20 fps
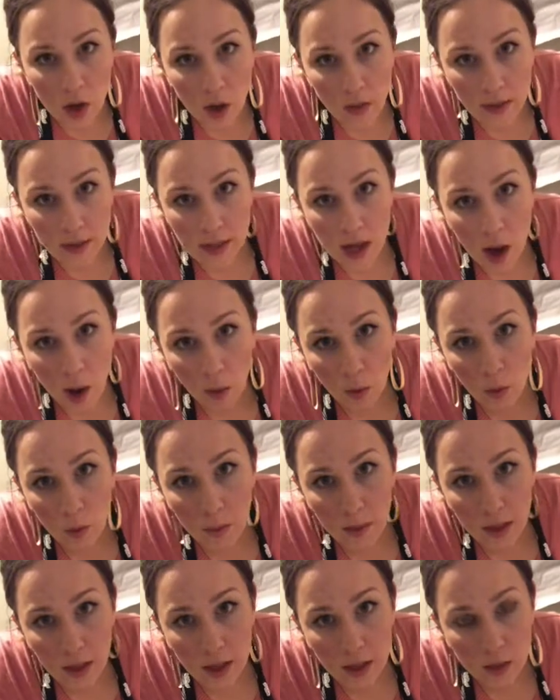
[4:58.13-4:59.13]
on the towel
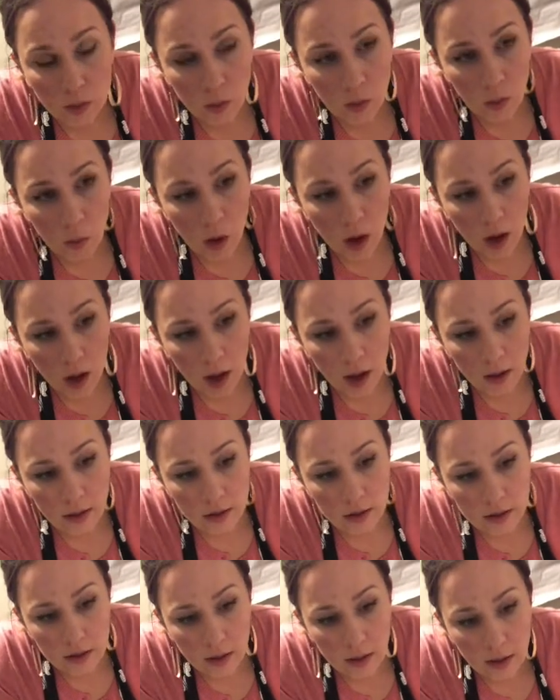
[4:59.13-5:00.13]
because we
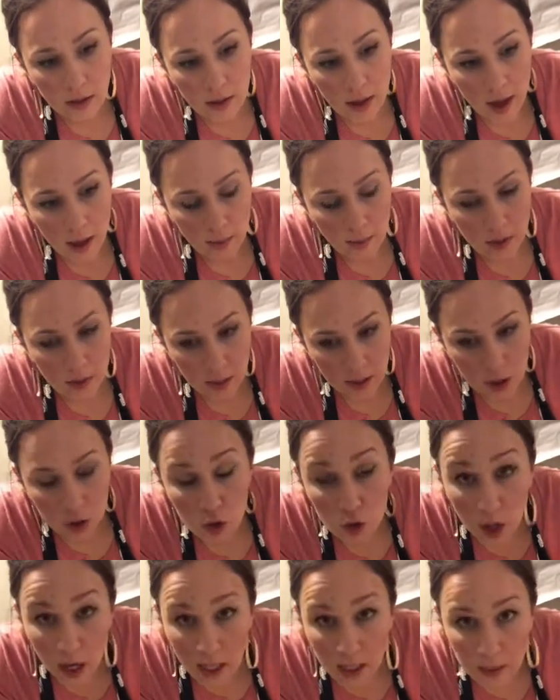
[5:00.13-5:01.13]
want them to be as
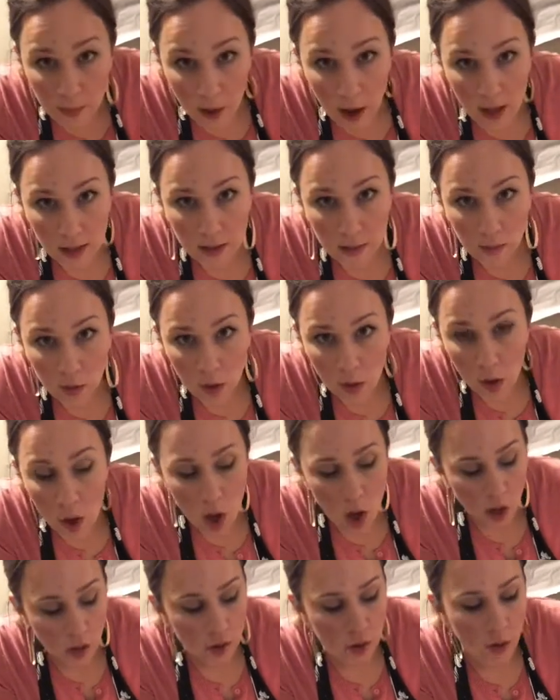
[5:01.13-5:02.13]
dry as possible
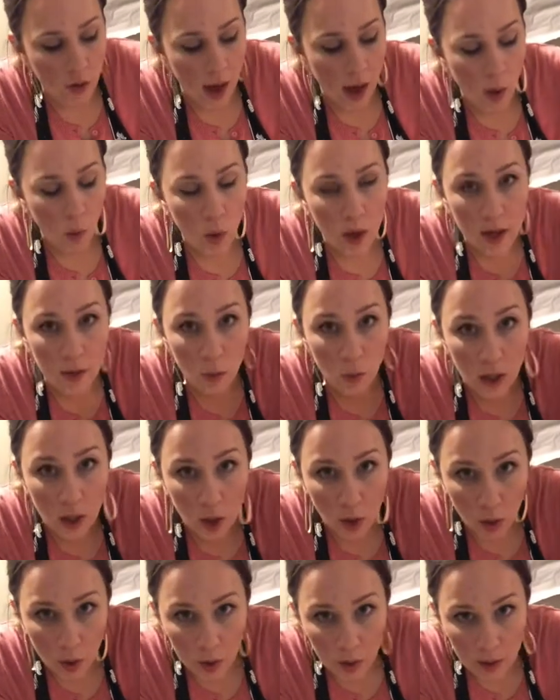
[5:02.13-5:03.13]
so that when we
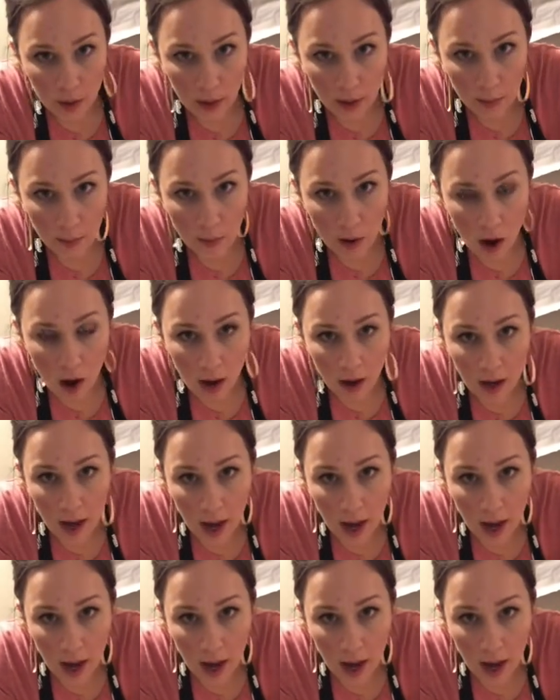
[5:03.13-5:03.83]
cook them on